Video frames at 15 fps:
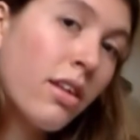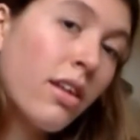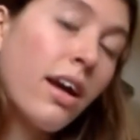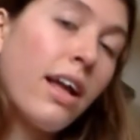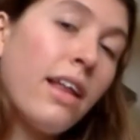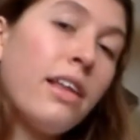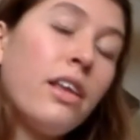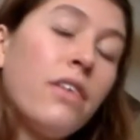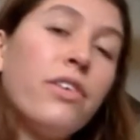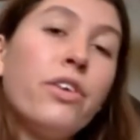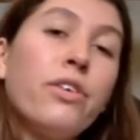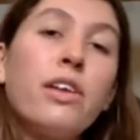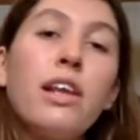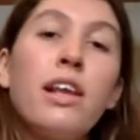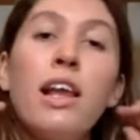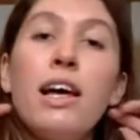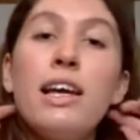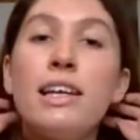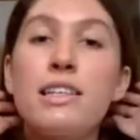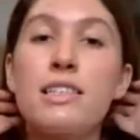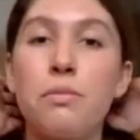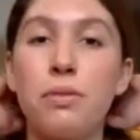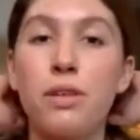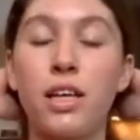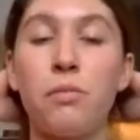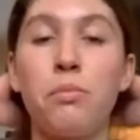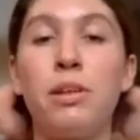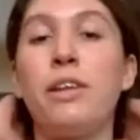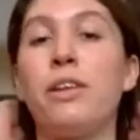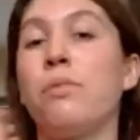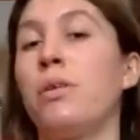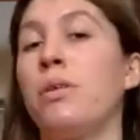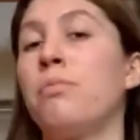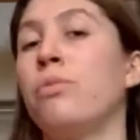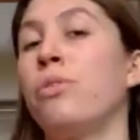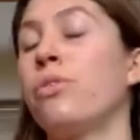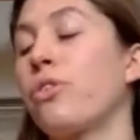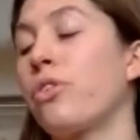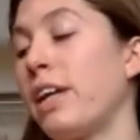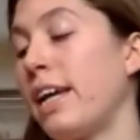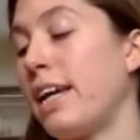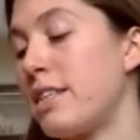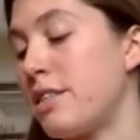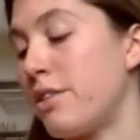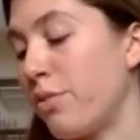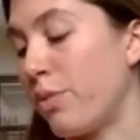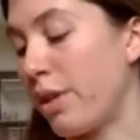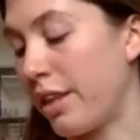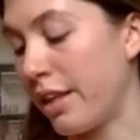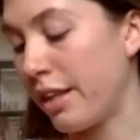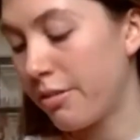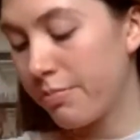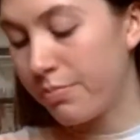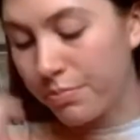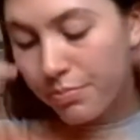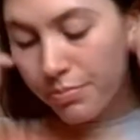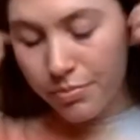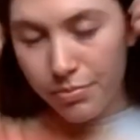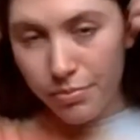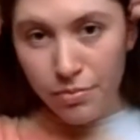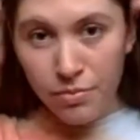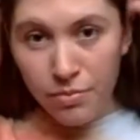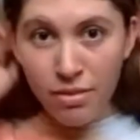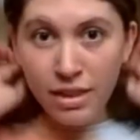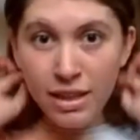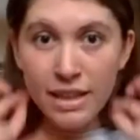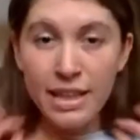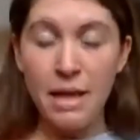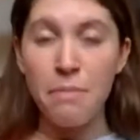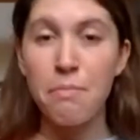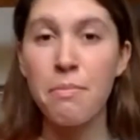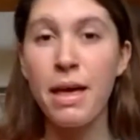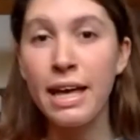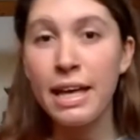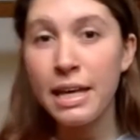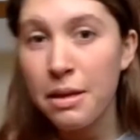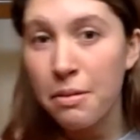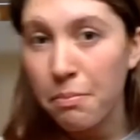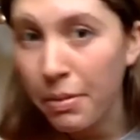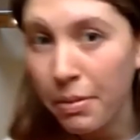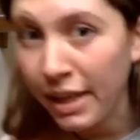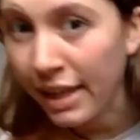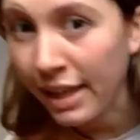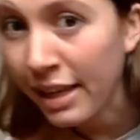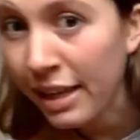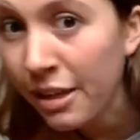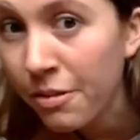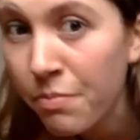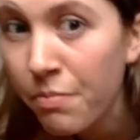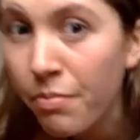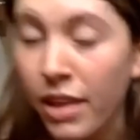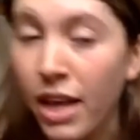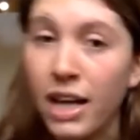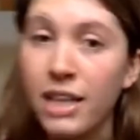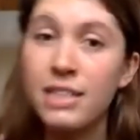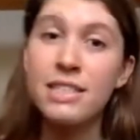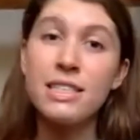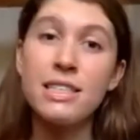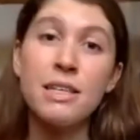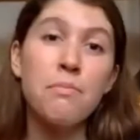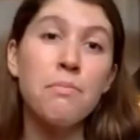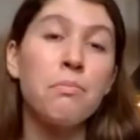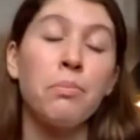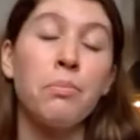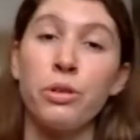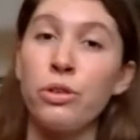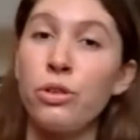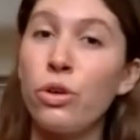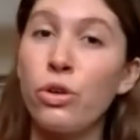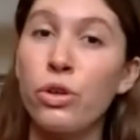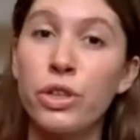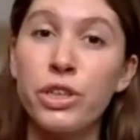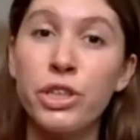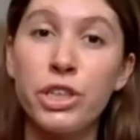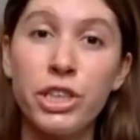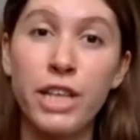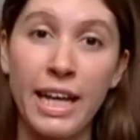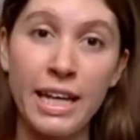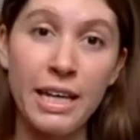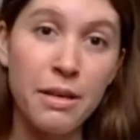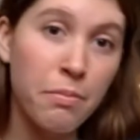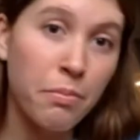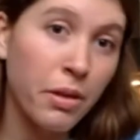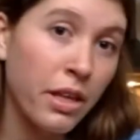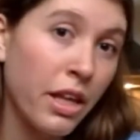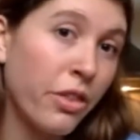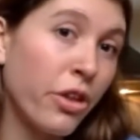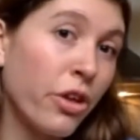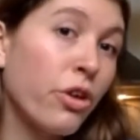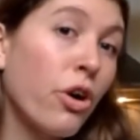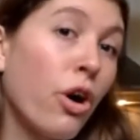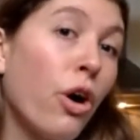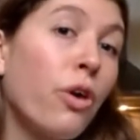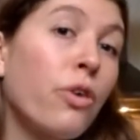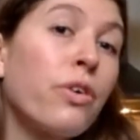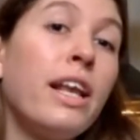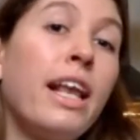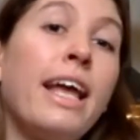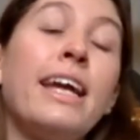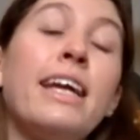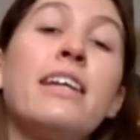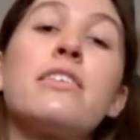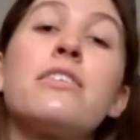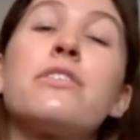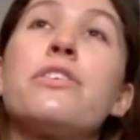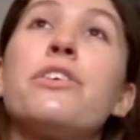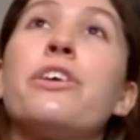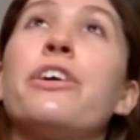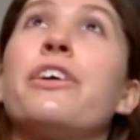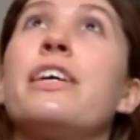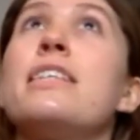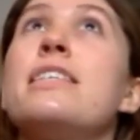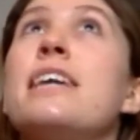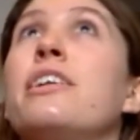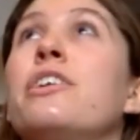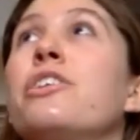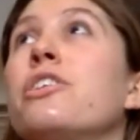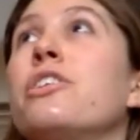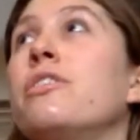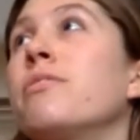And then if you'd like to become a little bit more creative with it, there may be a symbol or a shape that correlates to your intention.